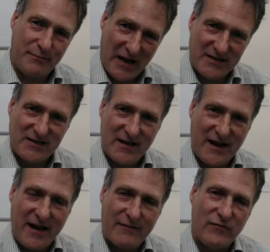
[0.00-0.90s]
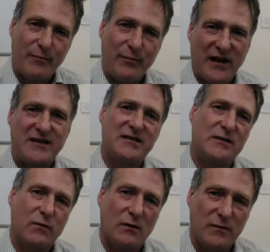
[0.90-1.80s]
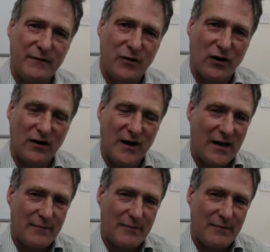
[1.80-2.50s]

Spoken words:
better and replaces what we've got,